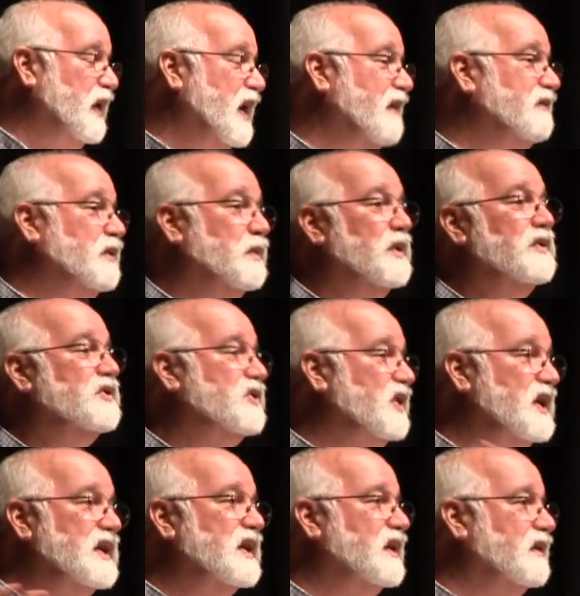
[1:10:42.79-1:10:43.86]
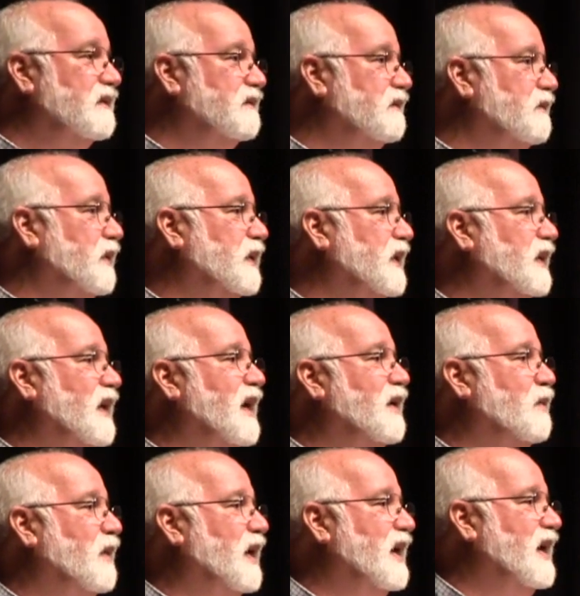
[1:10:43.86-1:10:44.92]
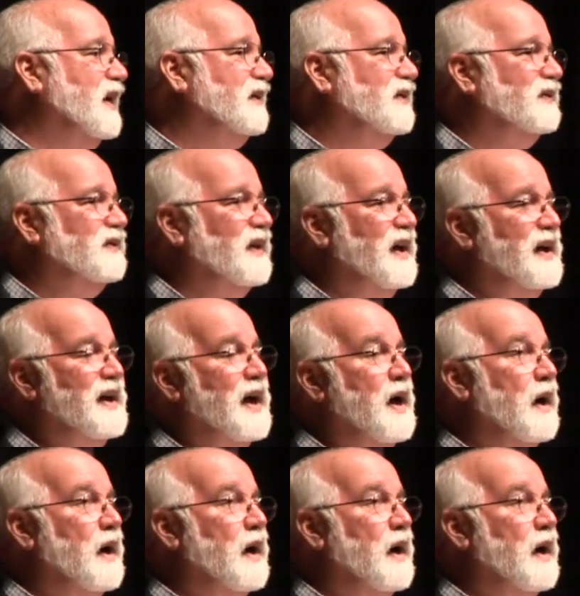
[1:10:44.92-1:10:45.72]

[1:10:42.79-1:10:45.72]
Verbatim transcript: And afterwards, she didn't really like what I had to say.